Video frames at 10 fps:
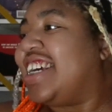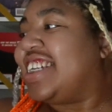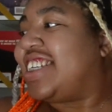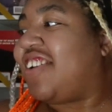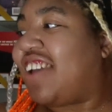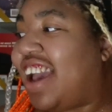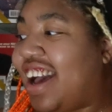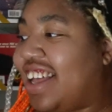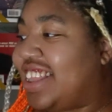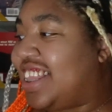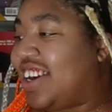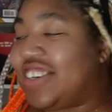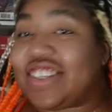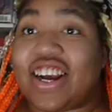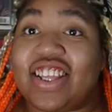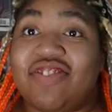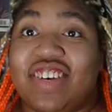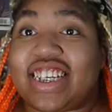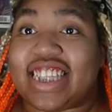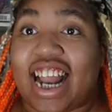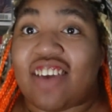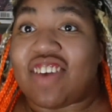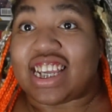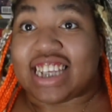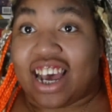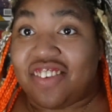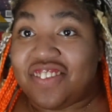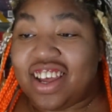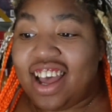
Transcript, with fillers: So yeah, those are the books that I picked up.